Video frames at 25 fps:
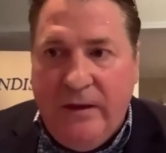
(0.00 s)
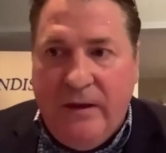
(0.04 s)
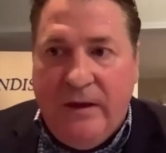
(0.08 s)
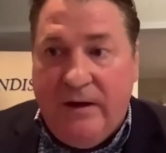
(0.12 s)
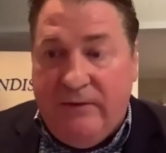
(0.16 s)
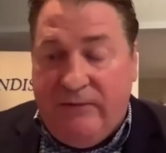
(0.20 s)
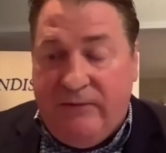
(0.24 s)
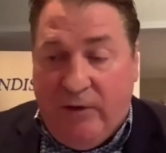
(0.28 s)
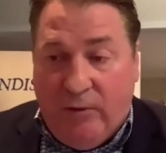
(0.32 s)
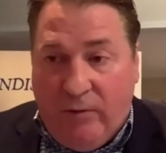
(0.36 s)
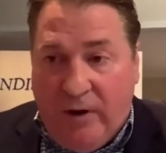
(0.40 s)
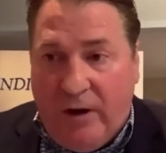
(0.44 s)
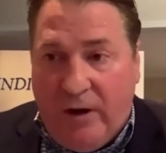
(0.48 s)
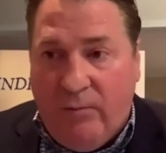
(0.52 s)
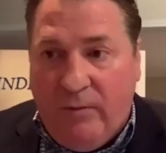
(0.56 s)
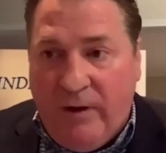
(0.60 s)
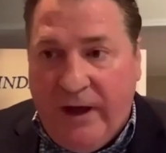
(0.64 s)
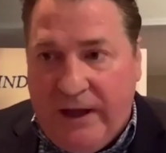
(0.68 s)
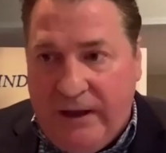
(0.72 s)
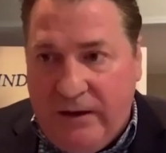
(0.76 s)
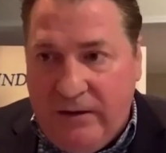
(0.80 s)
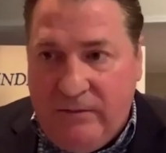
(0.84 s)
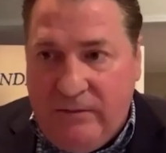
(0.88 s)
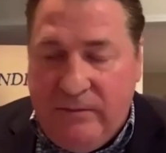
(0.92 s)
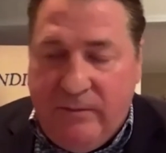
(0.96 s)
And if you run
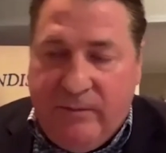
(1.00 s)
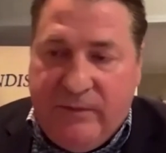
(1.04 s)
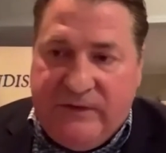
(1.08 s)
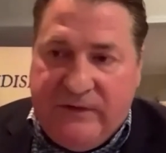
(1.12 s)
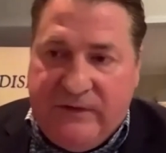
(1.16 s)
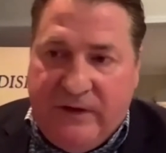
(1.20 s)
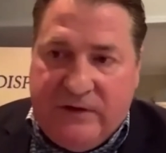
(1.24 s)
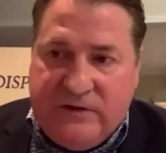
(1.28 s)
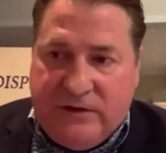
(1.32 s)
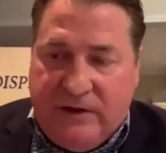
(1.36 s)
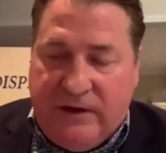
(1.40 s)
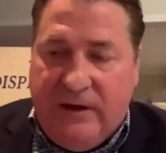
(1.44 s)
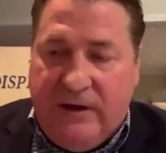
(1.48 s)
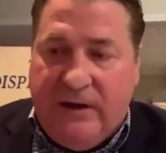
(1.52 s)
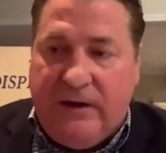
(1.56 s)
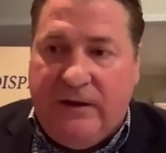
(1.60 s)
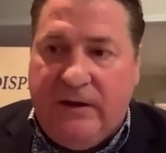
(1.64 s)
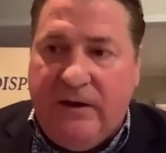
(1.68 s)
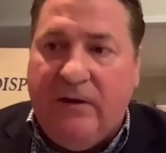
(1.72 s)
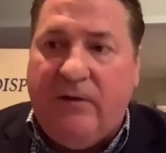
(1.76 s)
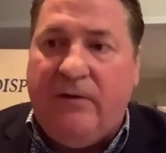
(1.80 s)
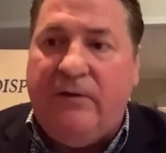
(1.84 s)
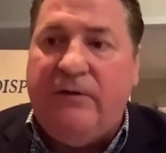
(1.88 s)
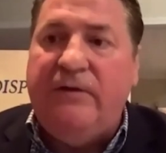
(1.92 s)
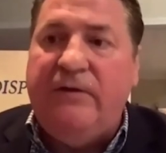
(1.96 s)
away, you potentially get
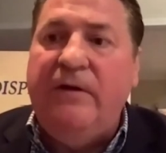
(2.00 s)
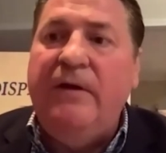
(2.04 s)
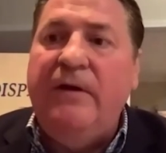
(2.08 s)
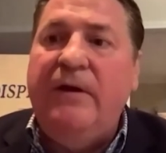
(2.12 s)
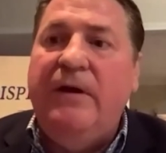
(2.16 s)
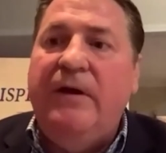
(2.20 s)
killed.